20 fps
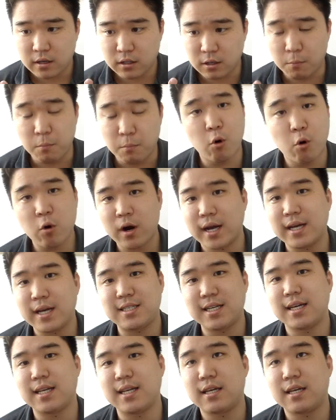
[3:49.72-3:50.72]
the more I
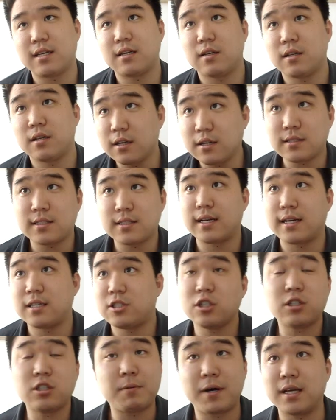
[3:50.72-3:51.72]
did it, looked at
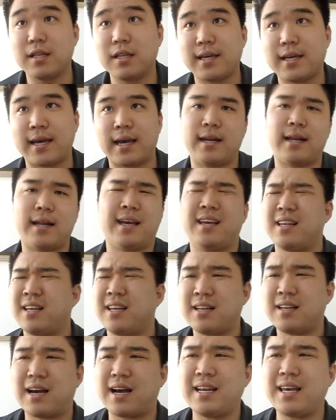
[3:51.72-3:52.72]
it, just by looking at it,
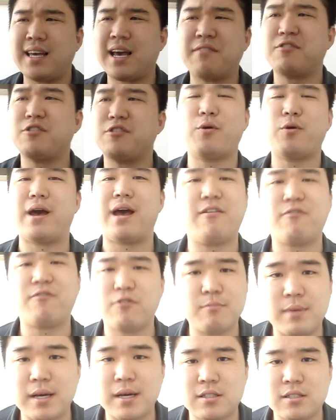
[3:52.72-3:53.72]
and I didn't have to do
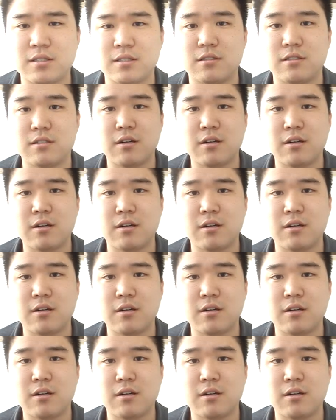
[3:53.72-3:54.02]
affirmations.